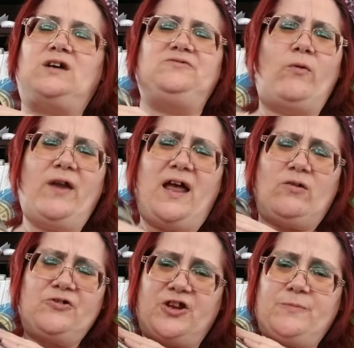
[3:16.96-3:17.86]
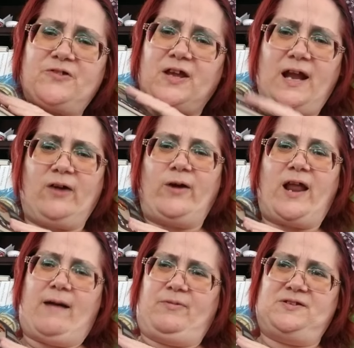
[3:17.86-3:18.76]
No one else seems to care what
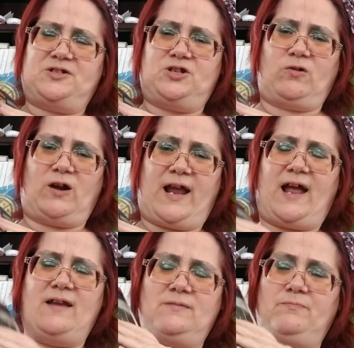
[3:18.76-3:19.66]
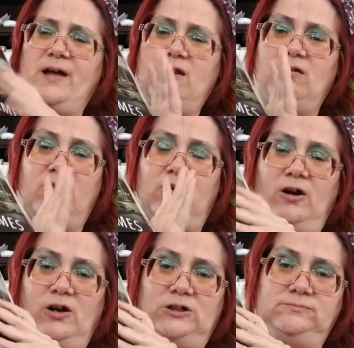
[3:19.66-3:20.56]
happens to her aunt but
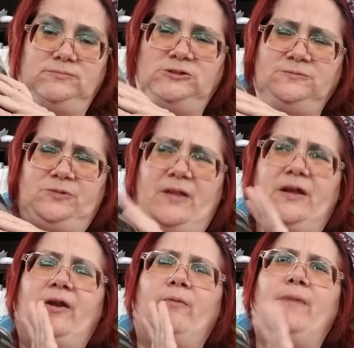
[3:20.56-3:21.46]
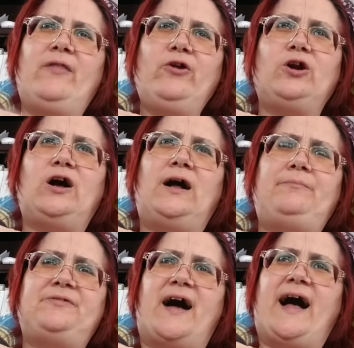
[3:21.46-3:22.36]
her. And her mother
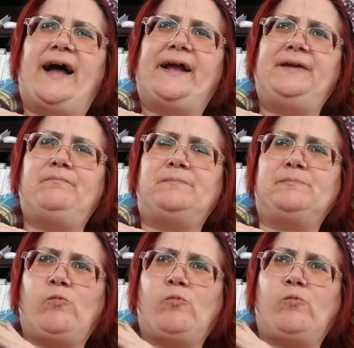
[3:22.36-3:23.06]
um, died,